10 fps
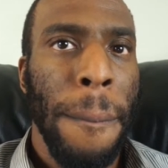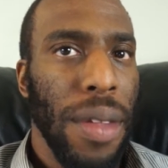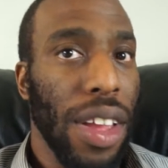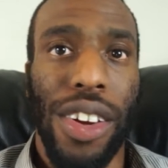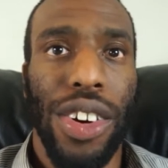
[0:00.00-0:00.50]

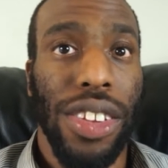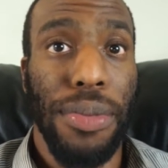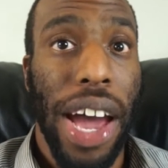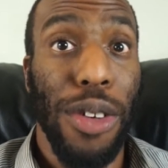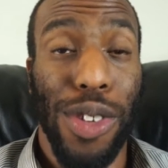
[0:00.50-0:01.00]
Then, of course, the
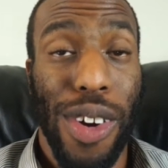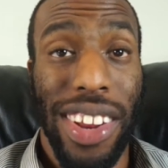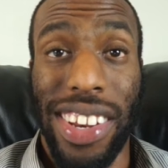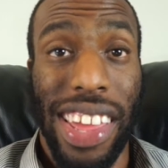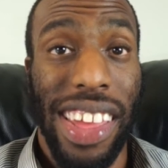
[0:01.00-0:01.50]
body was
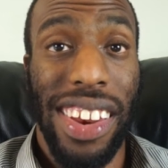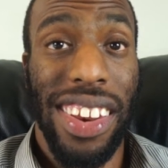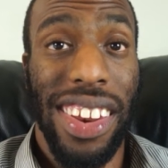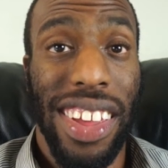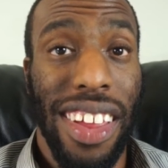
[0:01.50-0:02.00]
already dead
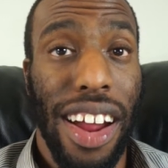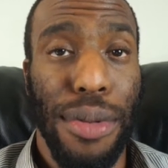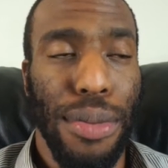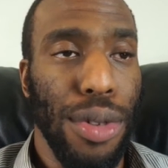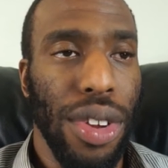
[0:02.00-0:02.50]
and it had
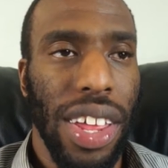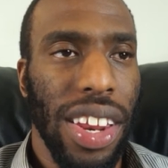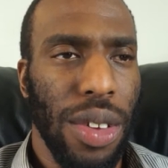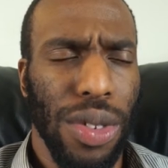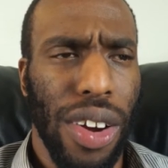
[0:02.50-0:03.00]
already been mutilated
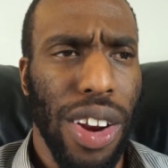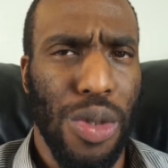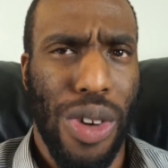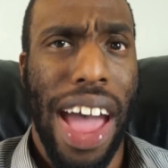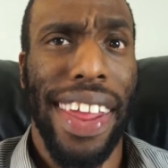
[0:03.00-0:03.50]
and it was already
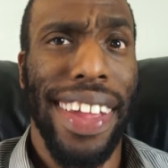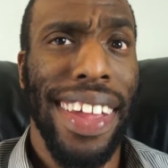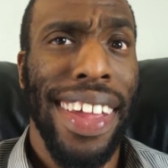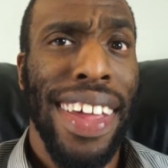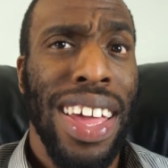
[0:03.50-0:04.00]

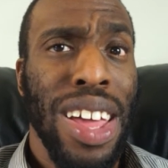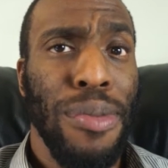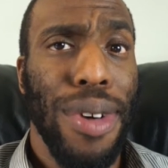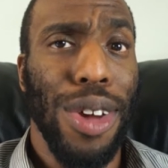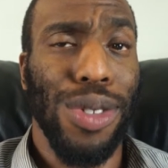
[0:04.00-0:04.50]
rotting,
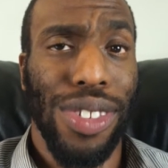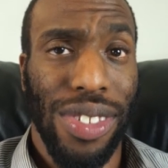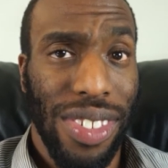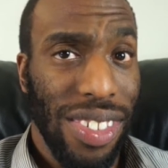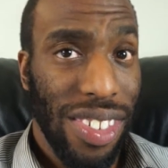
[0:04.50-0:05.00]
but it
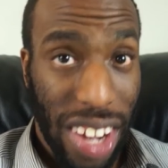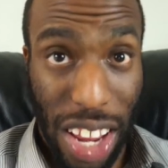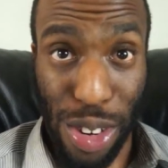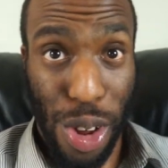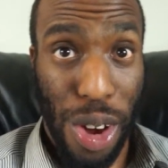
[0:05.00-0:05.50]
was
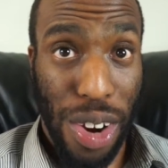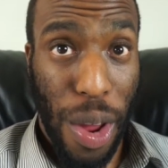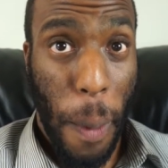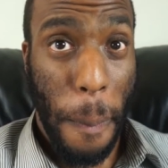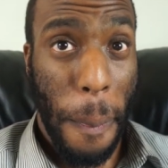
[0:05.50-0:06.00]
chainsawed.
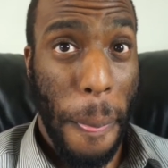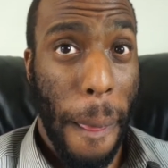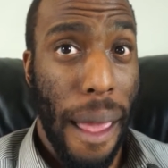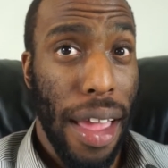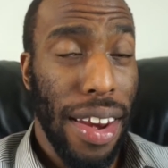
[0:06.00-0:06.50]

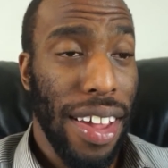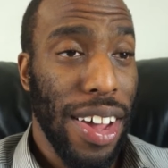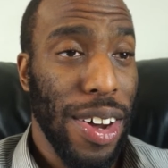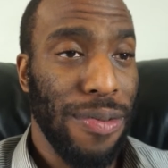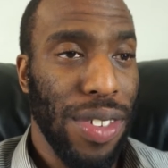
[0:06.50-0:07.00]
And
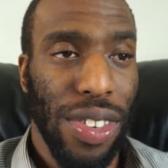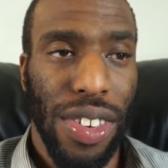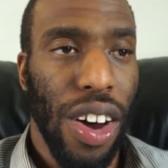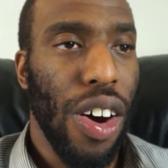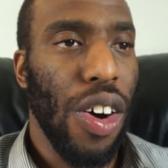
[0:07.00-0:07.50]
this
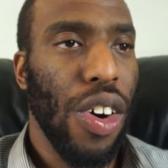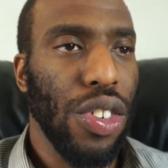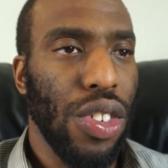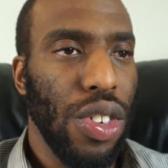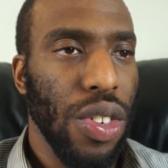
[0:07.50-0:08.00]
is
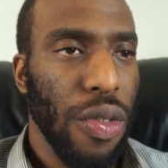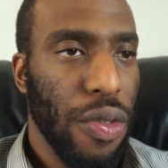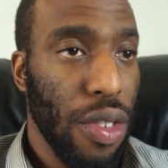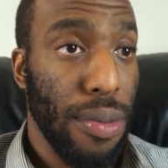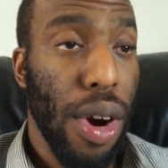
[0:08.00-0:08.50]
all
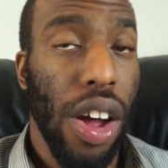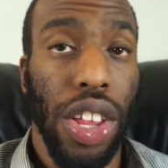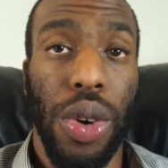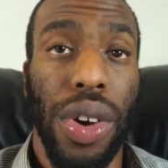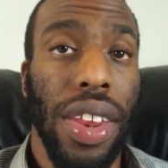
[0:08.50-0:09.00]
from
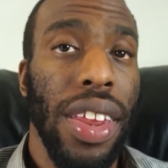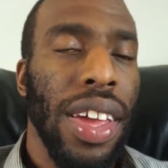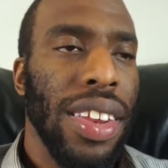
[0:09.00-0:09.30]
Harley Quinn.